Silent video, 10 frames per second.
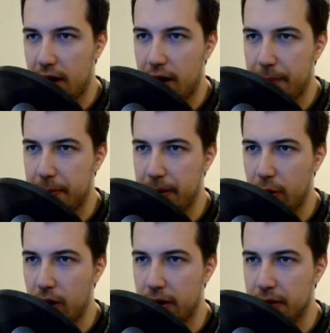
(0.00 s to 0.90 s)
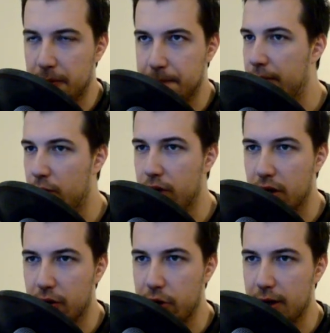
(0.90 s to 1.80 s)
up by 1. But we're
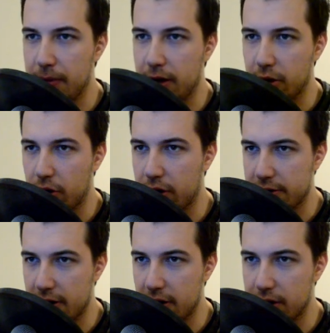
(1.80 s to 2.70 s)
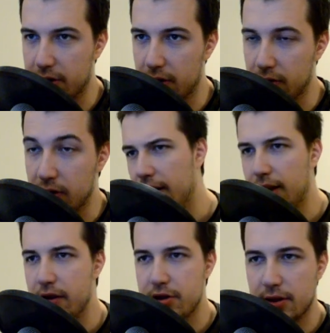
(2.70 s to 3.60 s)
gonna create minor chords here, so...
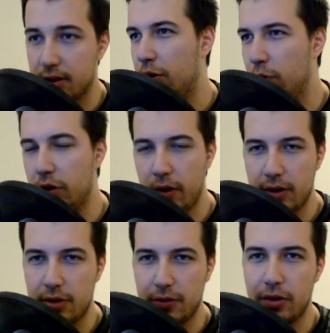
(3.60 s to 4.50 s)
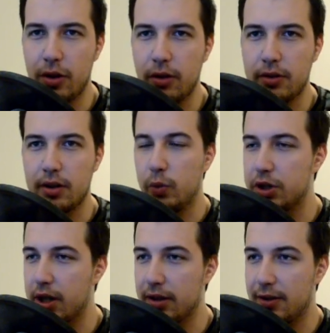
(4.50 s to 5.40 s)
Now just do the rest of the notes,
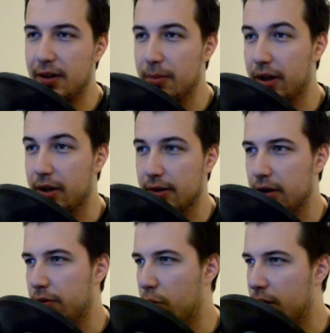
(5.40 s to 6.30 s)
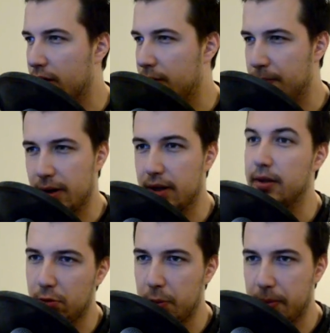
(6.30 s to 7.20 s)
which can seem like a lot of work, but
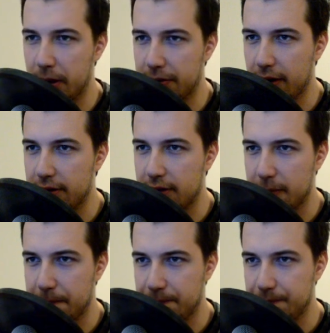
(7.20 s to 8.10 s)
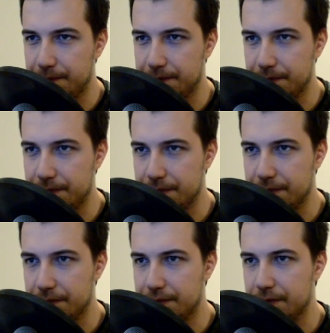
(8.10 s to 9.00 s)
it will be pretty fast.
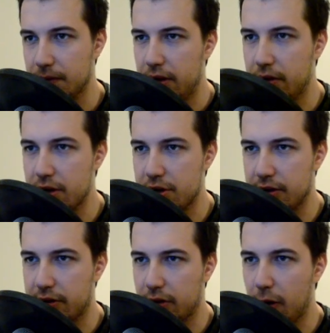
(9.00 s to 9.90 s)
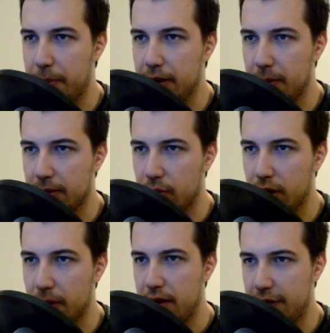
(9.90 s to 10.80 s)
And you can just copy them as
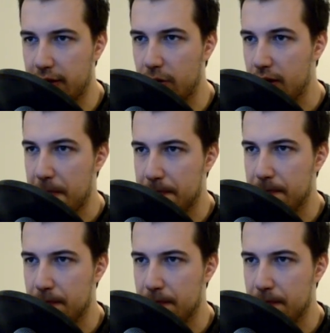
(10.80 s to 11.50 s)
well if there are